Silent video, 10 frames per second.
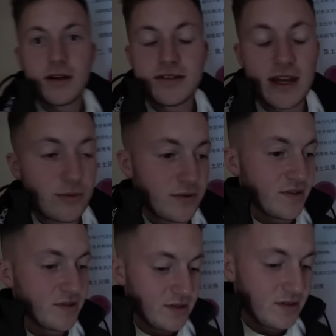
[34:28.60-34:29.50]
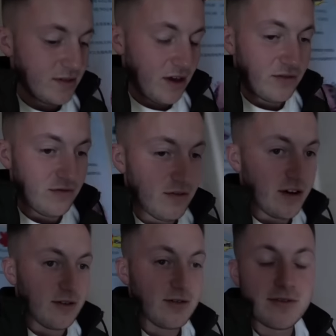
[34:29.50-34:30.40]
That was
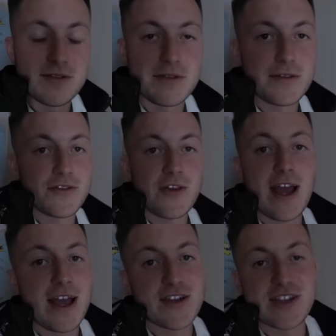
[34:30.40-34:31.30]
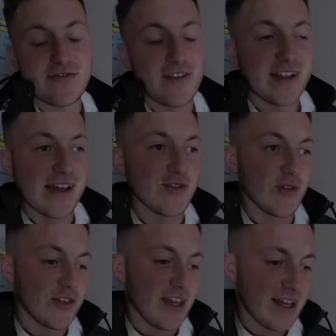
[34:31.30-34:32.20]
unreal. I actually really
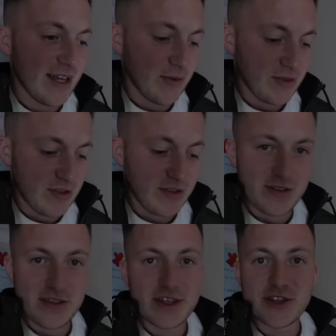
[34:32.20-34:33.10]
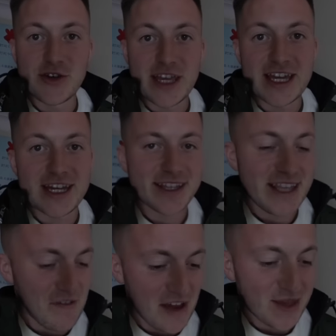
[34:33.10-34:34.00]
enjoyed that. It was just unique.
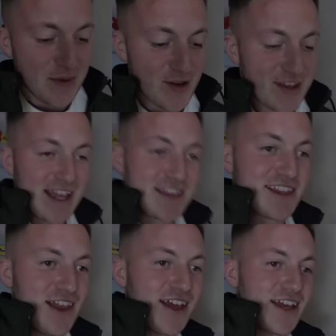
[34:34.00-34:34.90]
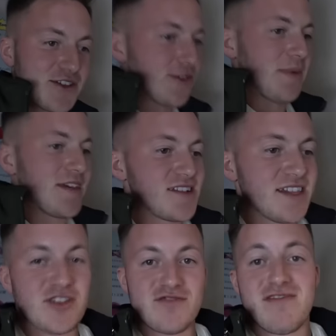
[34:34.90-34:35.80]
Never experienced anything like it. She was basically
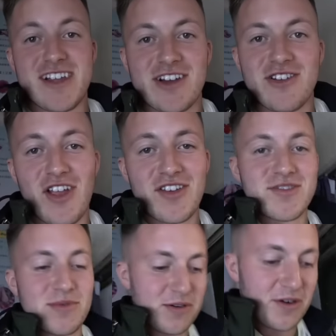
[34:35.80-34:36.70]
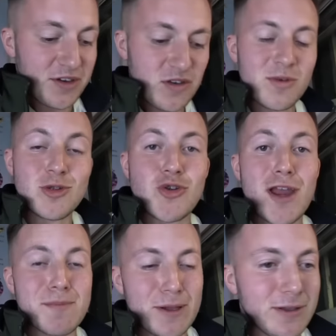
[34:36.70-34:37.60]
just running on us. We were a human
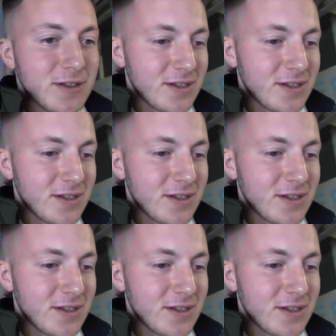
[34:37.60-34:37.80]
treadmill.